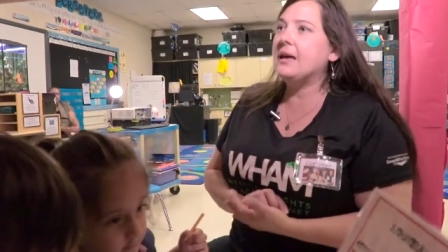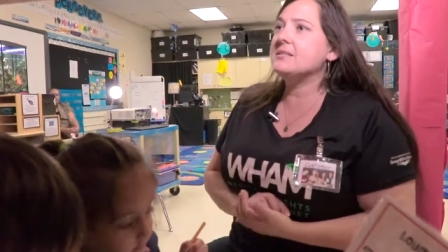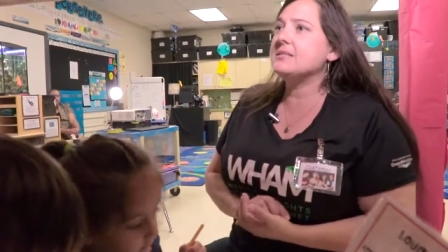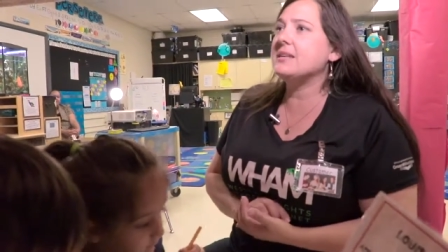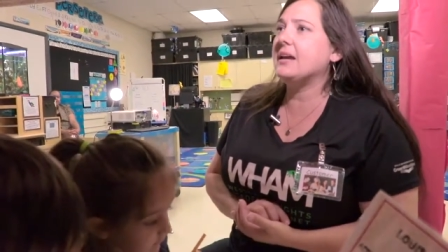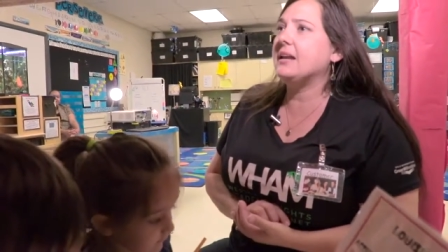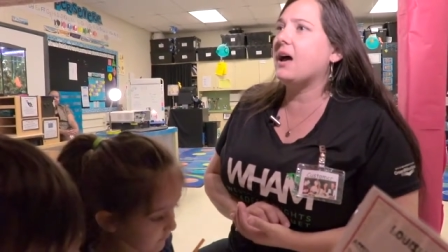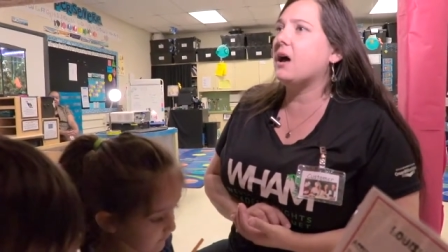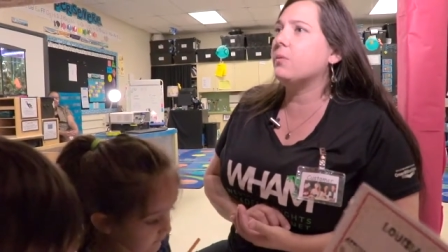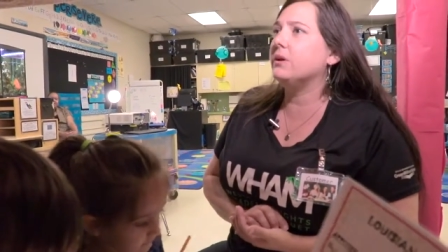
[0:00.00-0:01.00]
And Sadie,
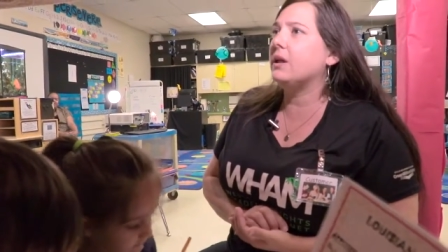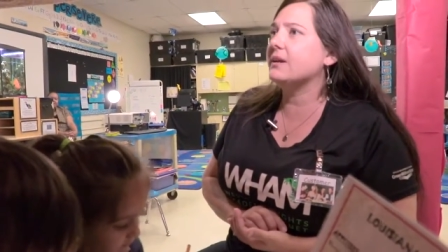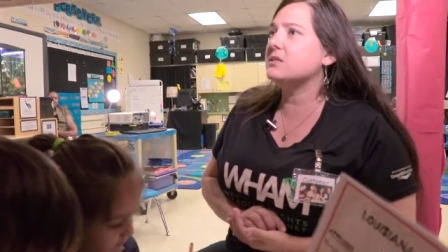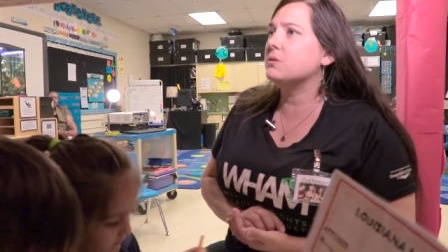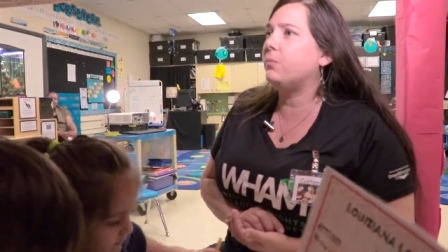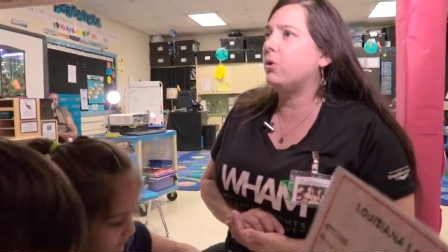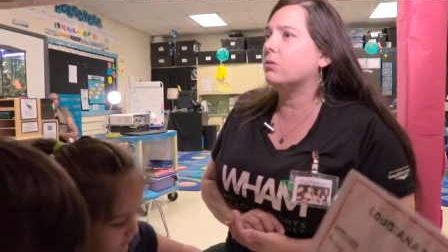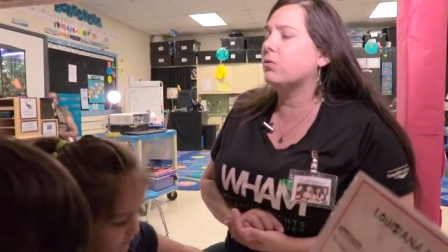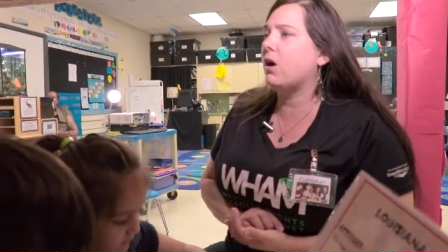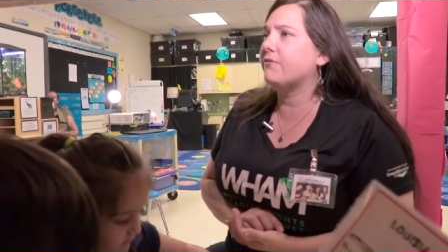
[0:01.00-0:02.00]
I would like some
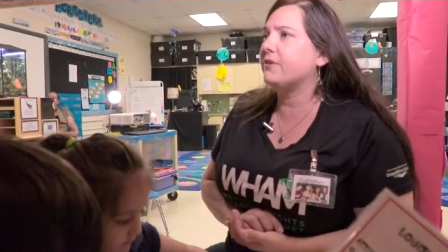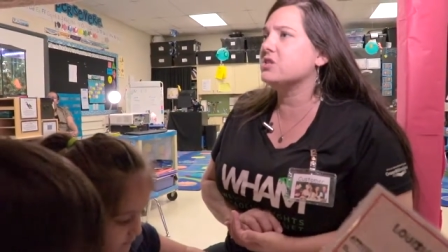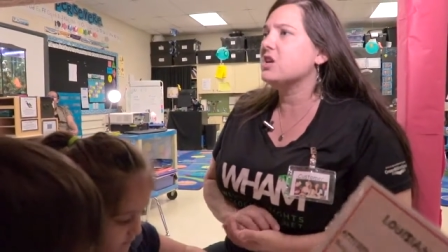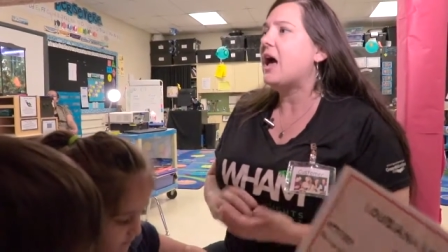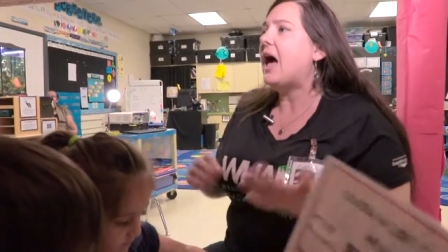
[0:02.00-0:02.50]
boiled crawfish.